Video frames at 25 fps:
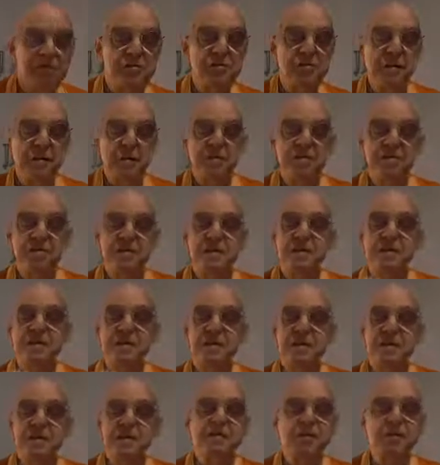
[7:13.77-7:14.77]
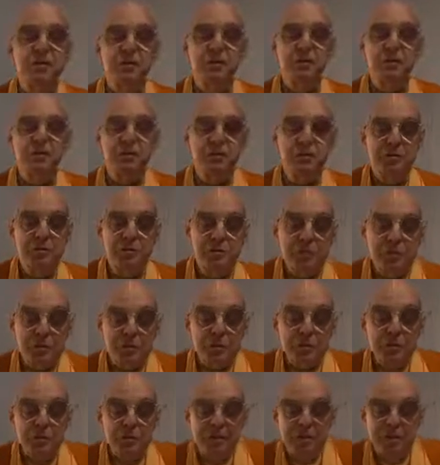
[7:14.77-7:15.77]
that are very difficult to
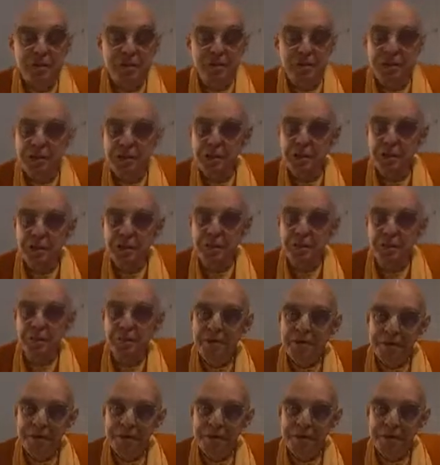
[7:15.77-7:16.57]
do become